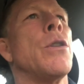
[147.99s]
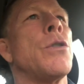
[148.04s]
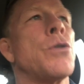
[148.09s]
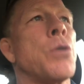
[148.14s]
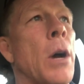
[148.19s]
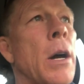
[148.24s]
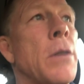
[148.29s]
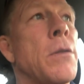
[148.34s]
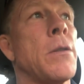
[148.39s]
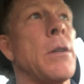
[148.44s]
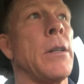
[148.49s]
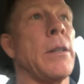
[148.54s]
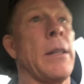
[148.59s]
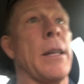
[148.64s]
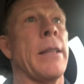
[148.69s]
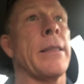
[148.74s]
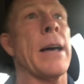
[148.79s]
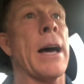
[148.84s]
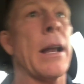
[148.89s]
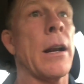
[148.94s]
trusting
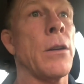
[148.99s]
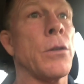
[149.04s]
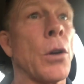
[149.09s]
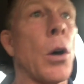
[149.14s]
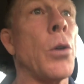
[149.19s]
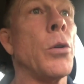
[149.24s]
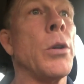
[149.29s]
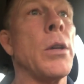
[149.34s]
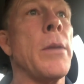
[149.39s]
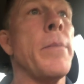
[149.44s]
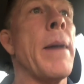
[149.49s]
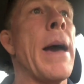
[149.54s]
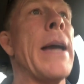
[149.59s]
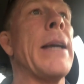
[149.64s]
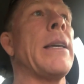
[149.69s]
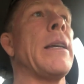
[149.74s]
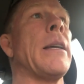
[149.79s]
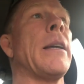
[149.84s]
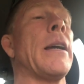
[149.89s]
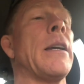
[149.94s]
that that is only
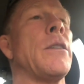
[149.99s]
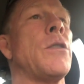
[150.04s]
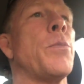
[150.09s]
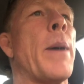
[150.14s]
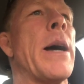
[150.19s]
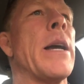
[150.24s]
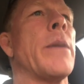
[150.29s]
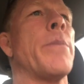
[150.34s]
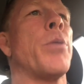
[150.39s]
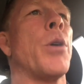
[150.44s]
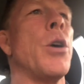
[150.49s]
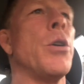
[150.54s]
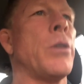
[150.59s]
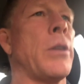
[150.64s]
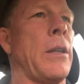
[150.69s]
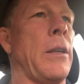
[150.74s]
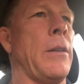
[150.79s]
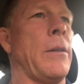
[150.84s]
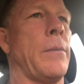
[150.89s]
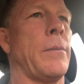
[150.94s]
making a spike
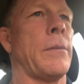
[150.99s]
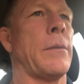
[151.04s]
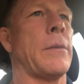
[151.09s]
protein.